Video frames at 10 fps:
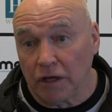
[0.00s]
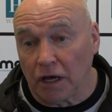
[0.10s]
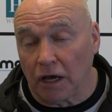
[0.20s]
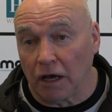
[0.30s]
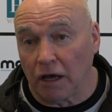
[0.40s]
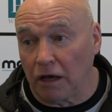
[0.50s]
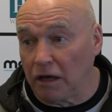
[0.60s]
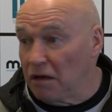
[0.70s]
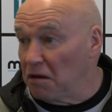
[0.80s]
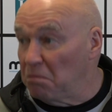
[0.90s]

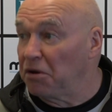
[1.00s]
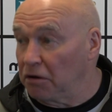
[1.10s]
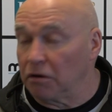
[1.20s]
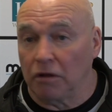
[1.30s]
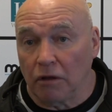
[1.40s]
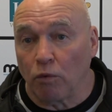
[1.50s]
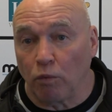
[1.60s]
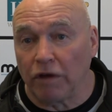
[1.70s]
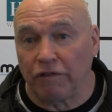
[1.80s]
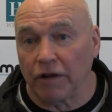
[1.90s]
but
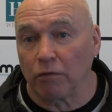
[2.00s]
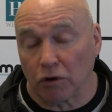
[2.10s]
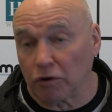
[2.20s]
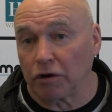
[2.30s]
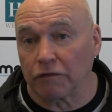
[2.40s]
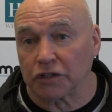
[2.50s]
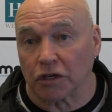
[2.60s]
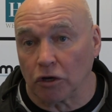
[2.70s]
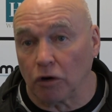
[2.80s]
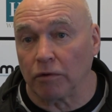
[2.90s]
we feel we're good enough to
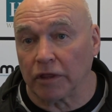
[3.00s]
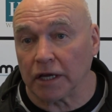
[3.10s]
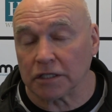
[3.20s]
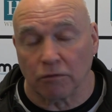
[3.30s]
cope with that,